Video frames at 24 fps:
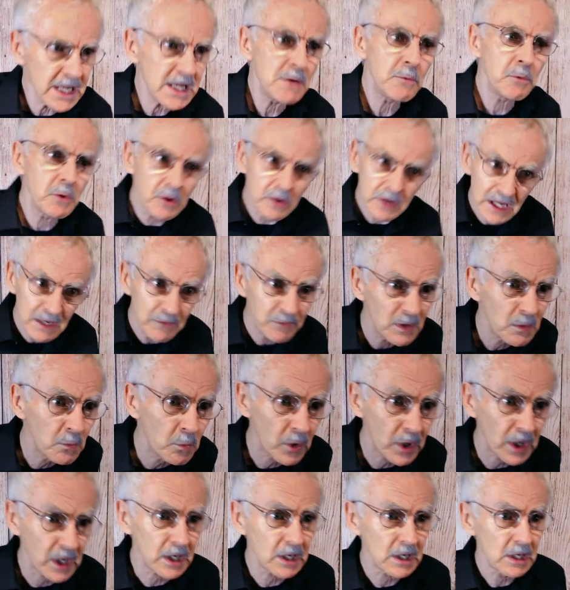anywhere and
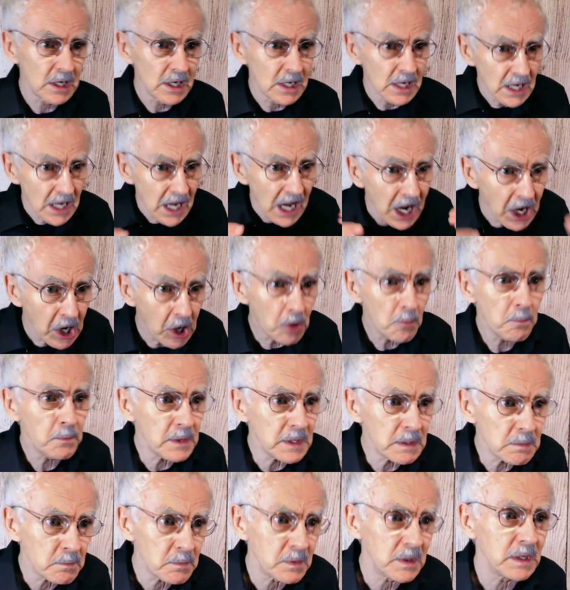everywhere,
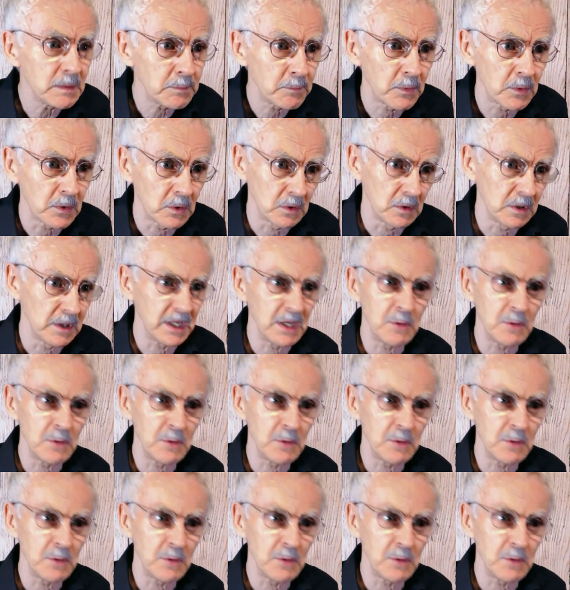helping people